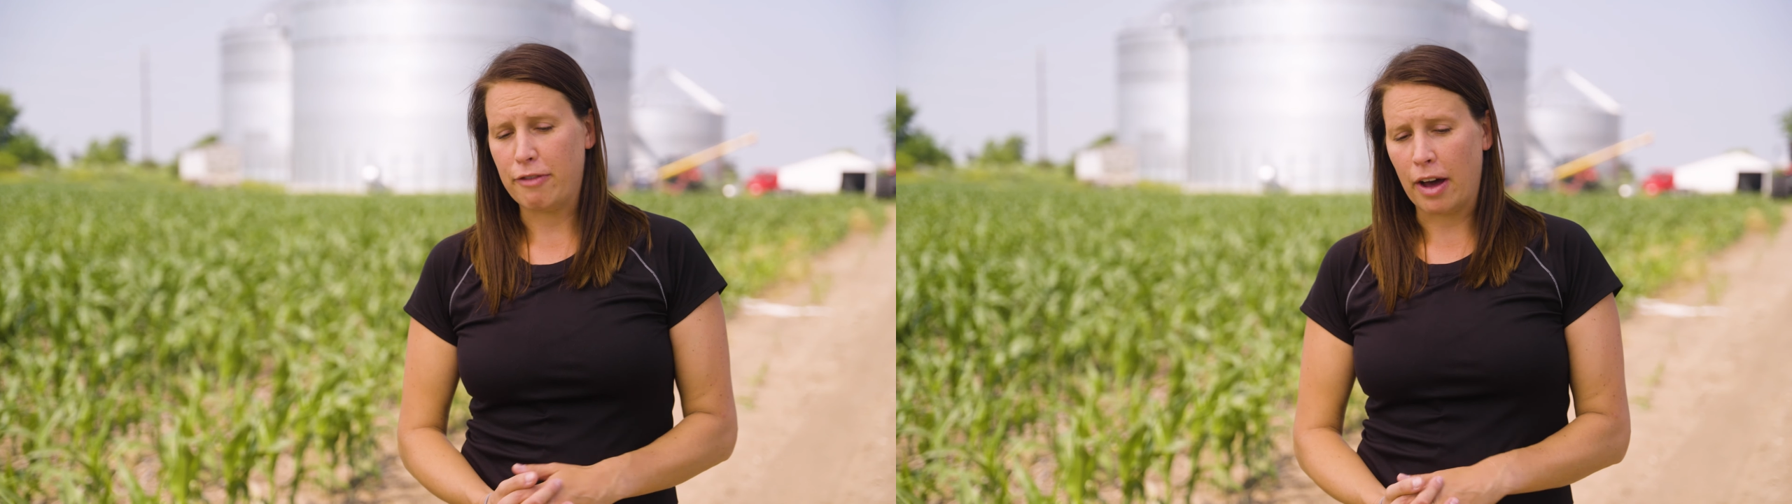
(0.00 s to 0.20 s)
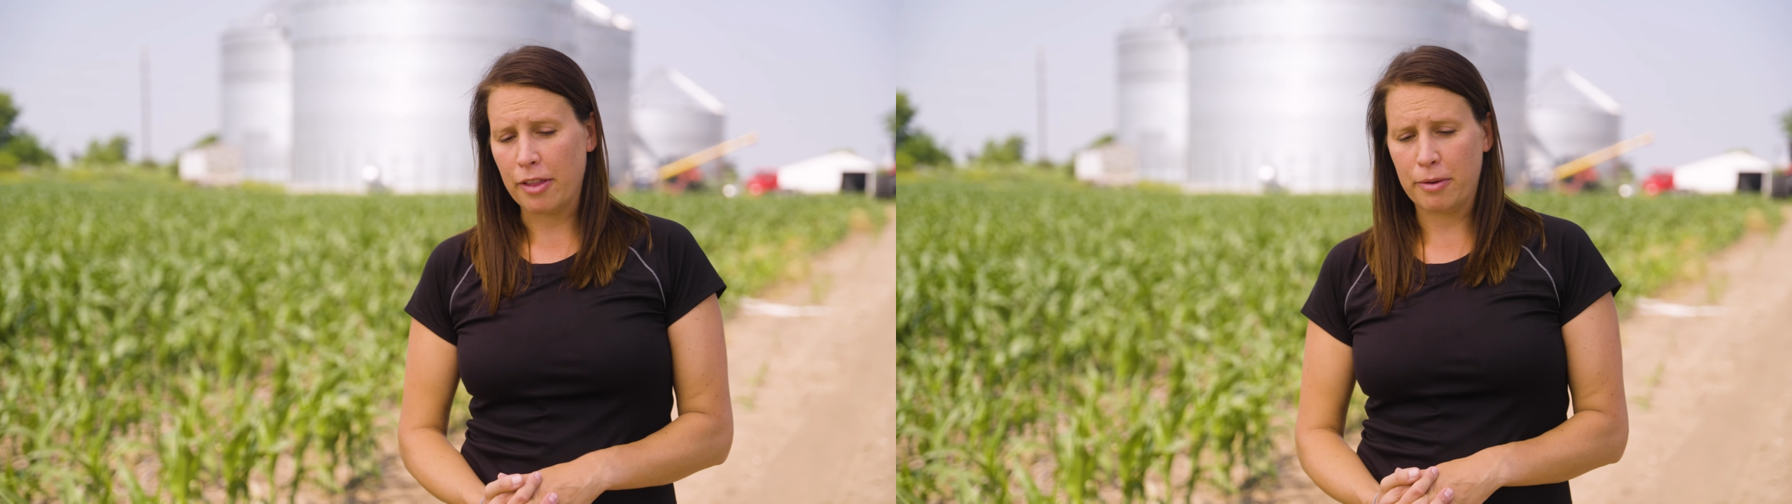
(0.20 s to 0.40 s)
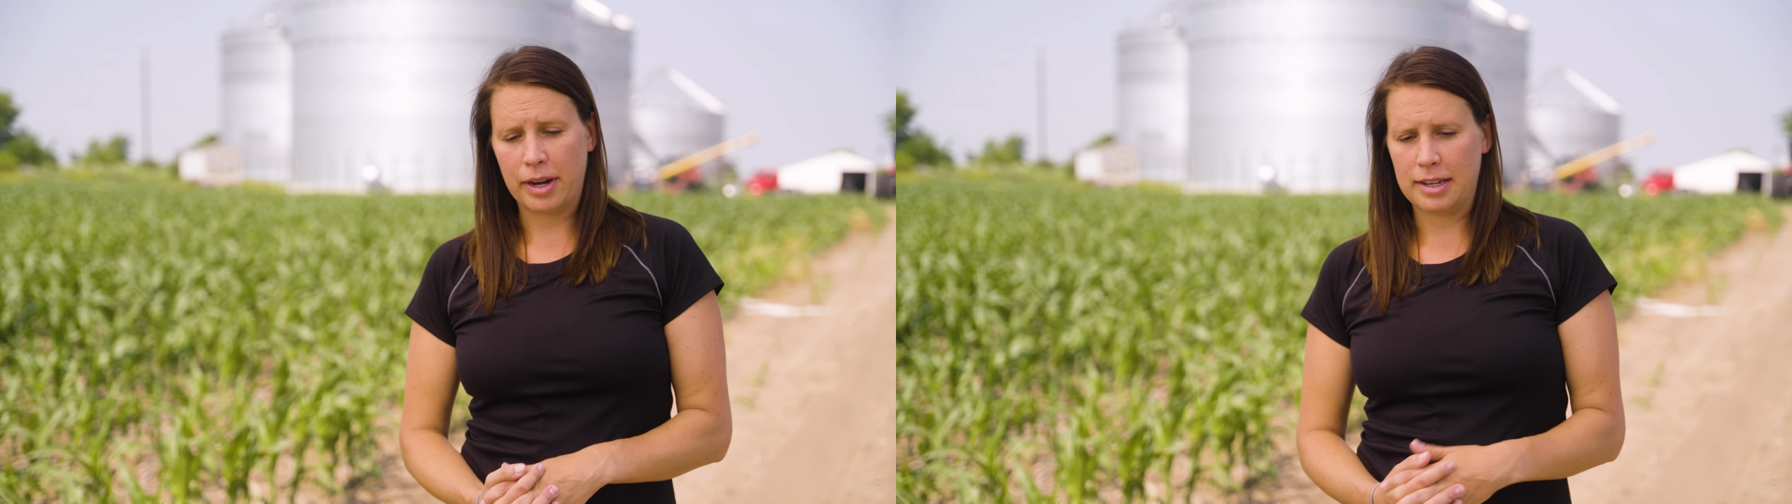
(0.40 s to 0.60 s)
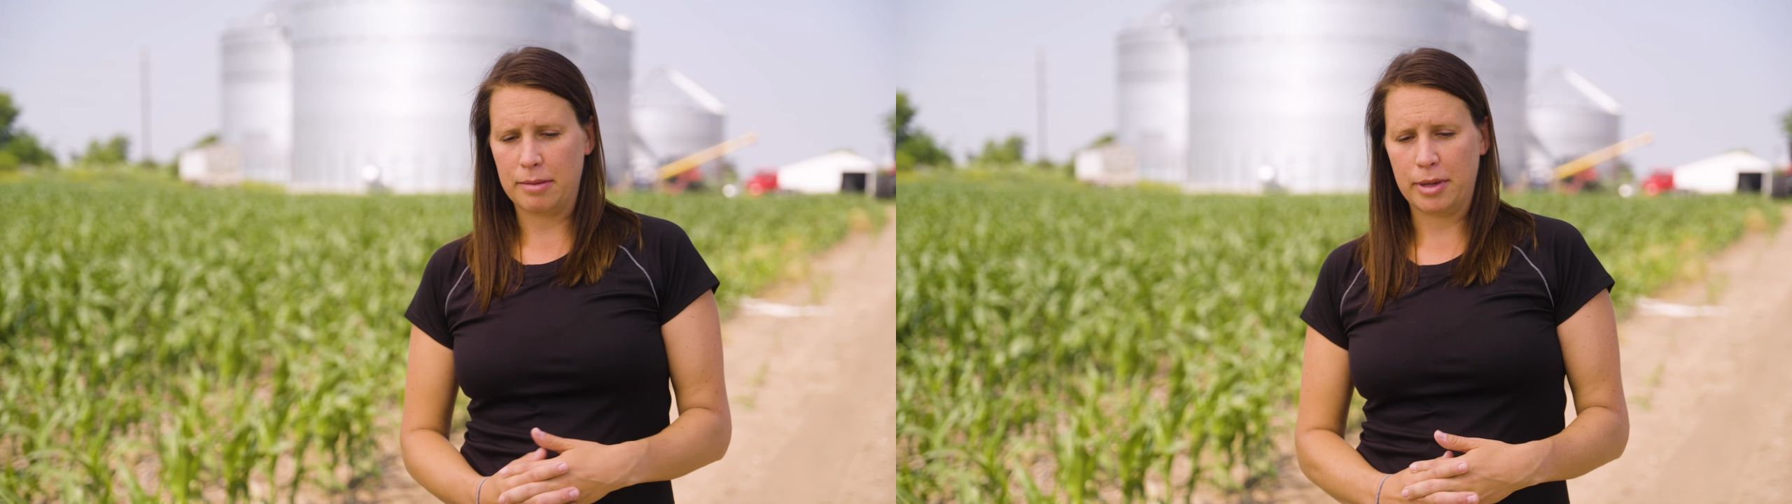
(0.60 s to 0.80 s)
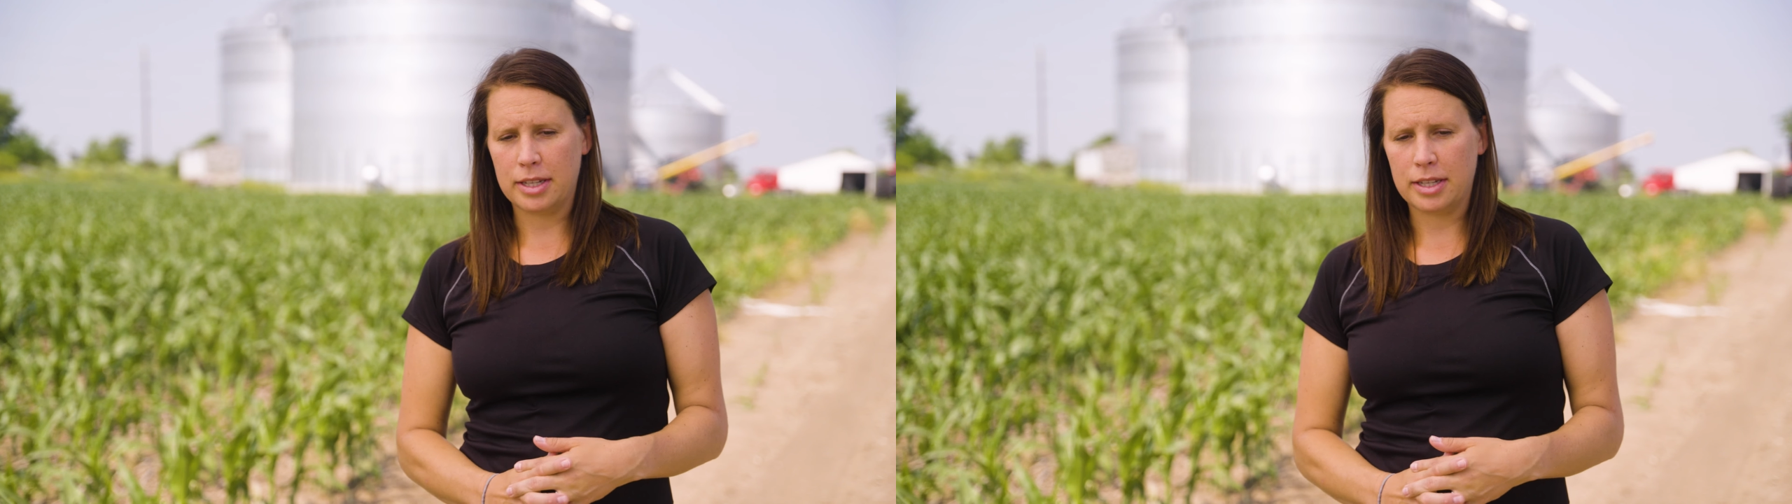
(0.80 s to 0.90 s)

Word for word: My father went into the